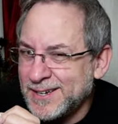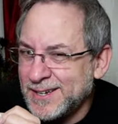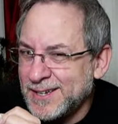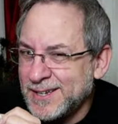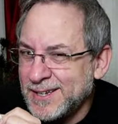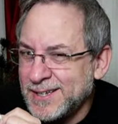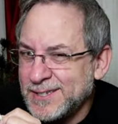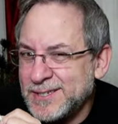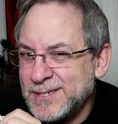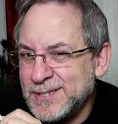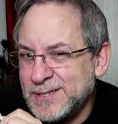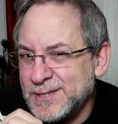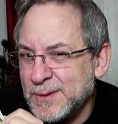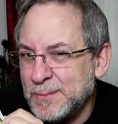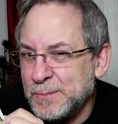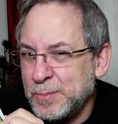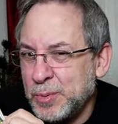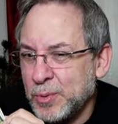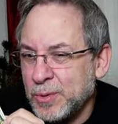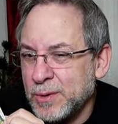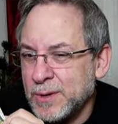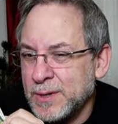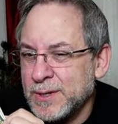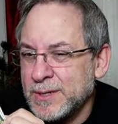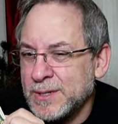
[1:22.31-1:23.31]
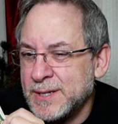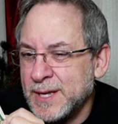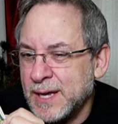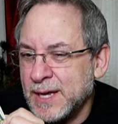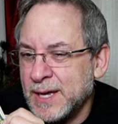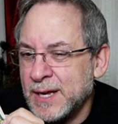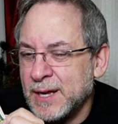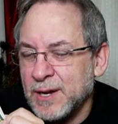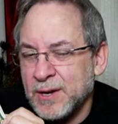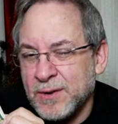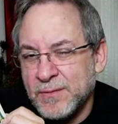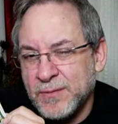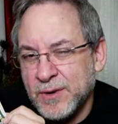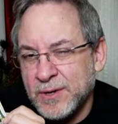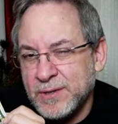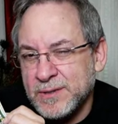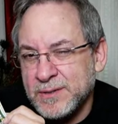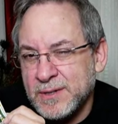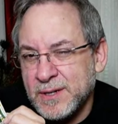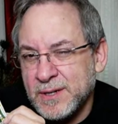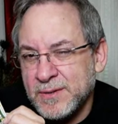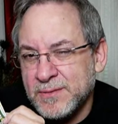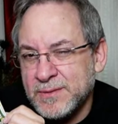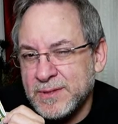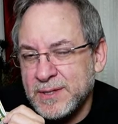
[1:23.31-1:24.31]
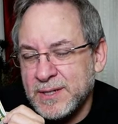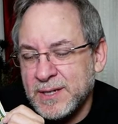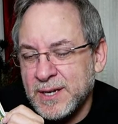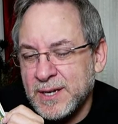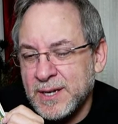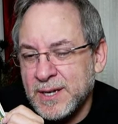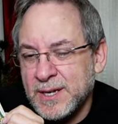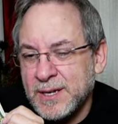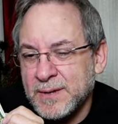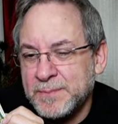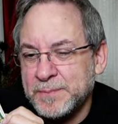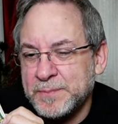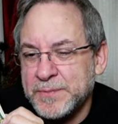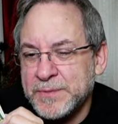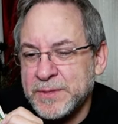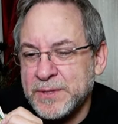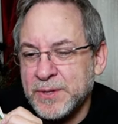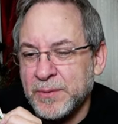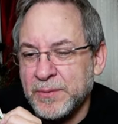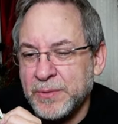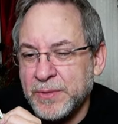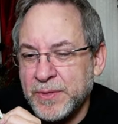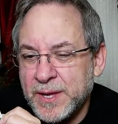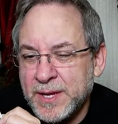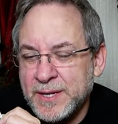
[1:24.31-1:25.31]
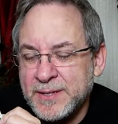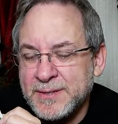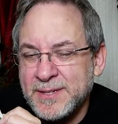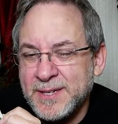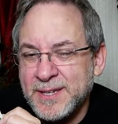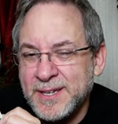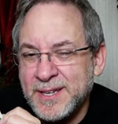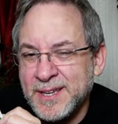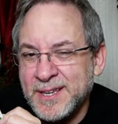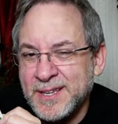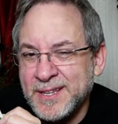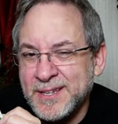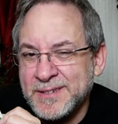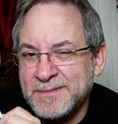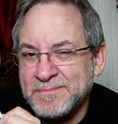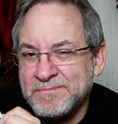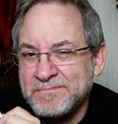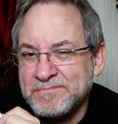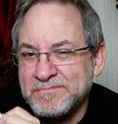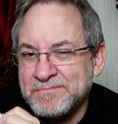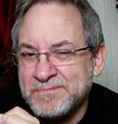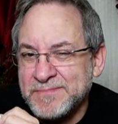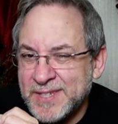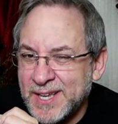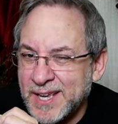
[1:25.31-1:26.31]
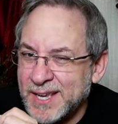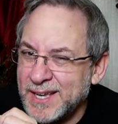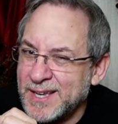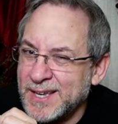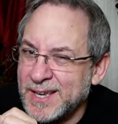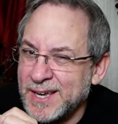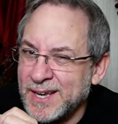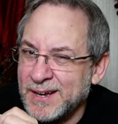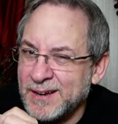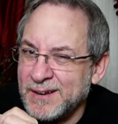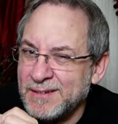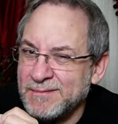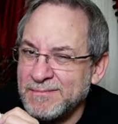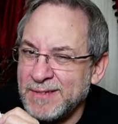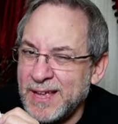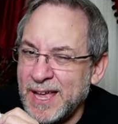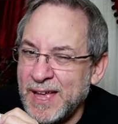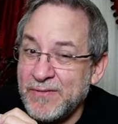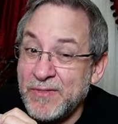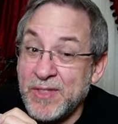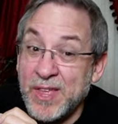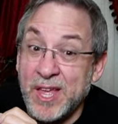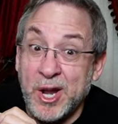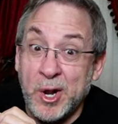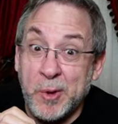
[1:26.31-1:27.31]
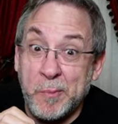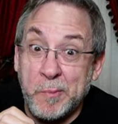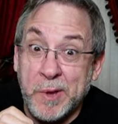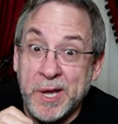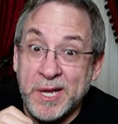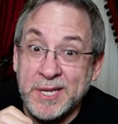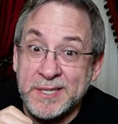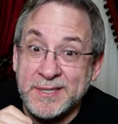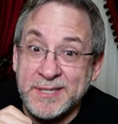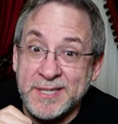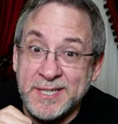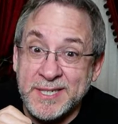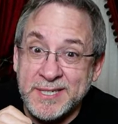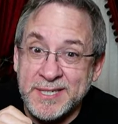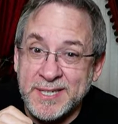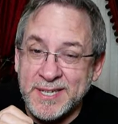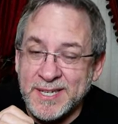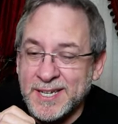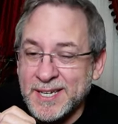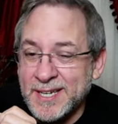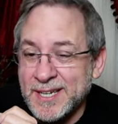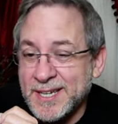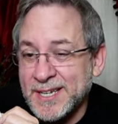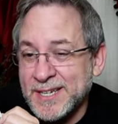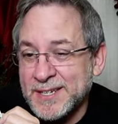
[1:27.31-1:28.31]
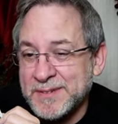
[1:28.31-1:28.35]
It's just important to take care of ourselves today. So thanks again. Take care. Have that amazing day.